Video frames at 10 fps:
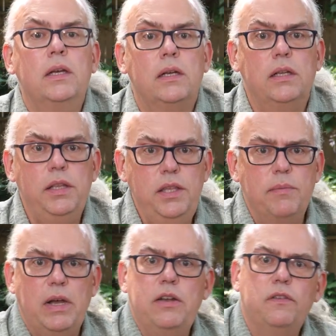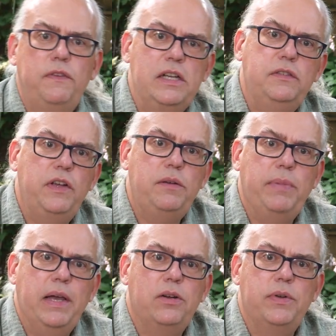Lithium iron phosphate
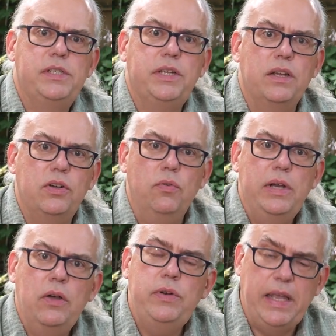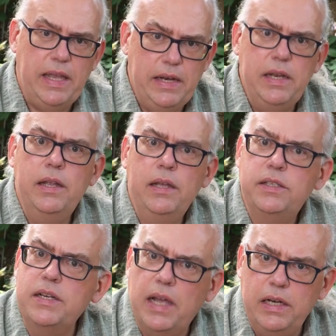batteries can go down to eighty
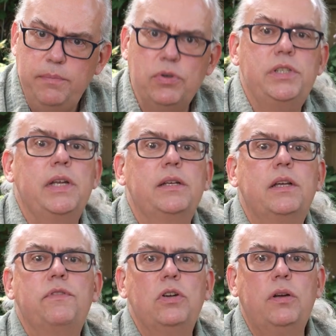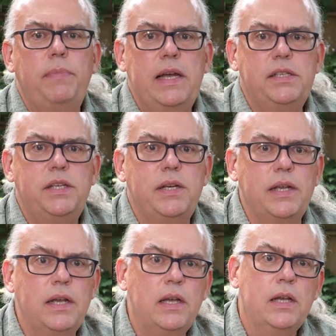to ninety percent of their
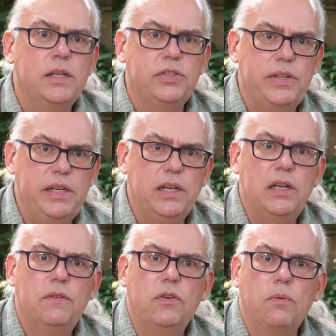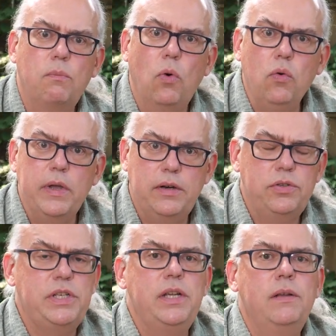capacity, so they deliver more
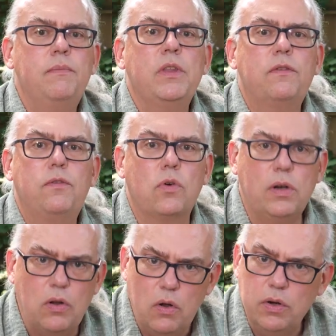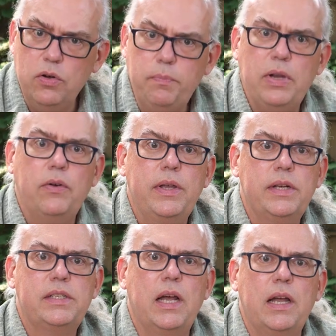energy for a longer period
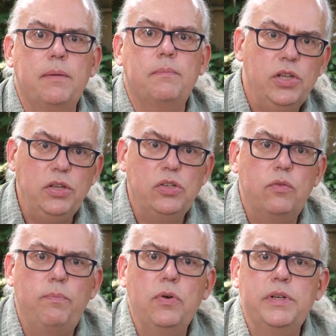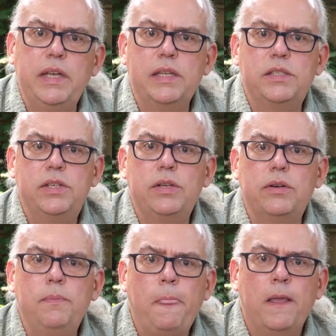of time. It's also important to
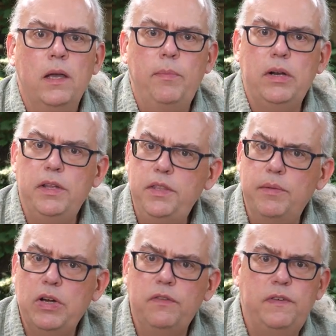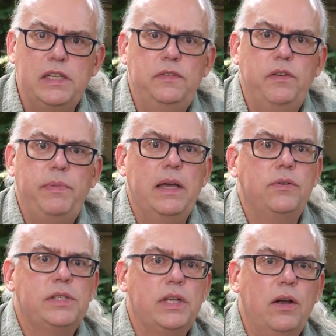consider about lithium iron phosphate
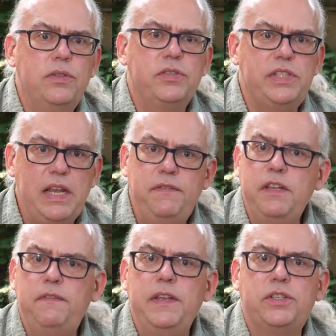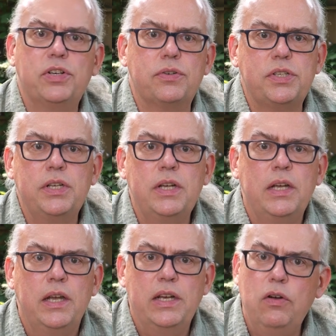batteries are their safety features.
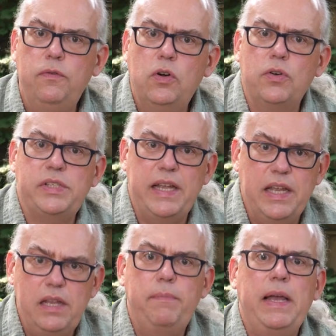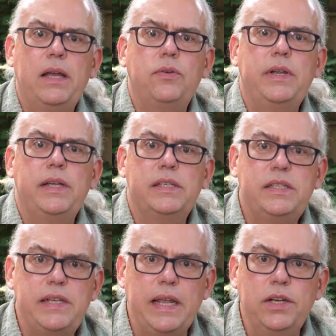Now, of course, any battery is
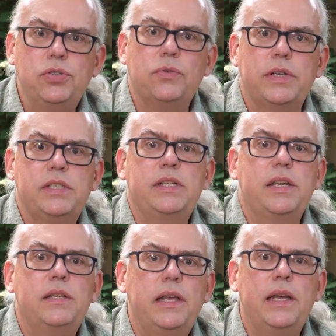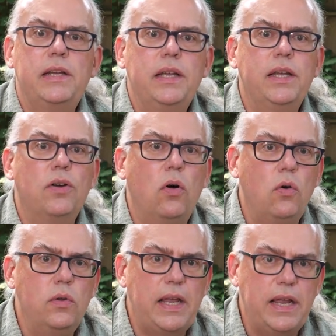dangerous in that it can
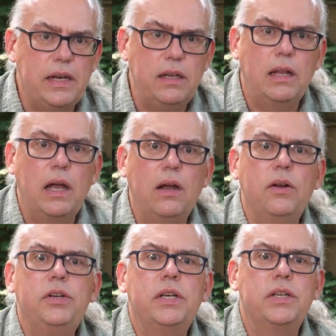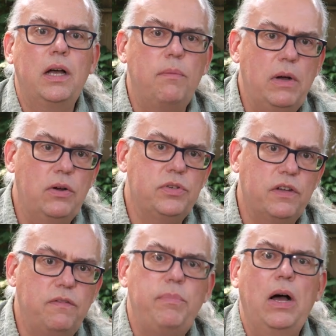hold a large amount
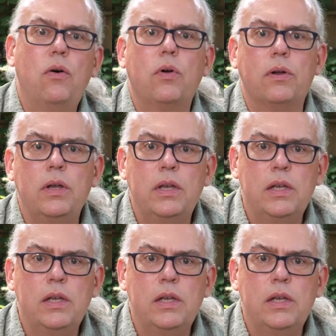of power.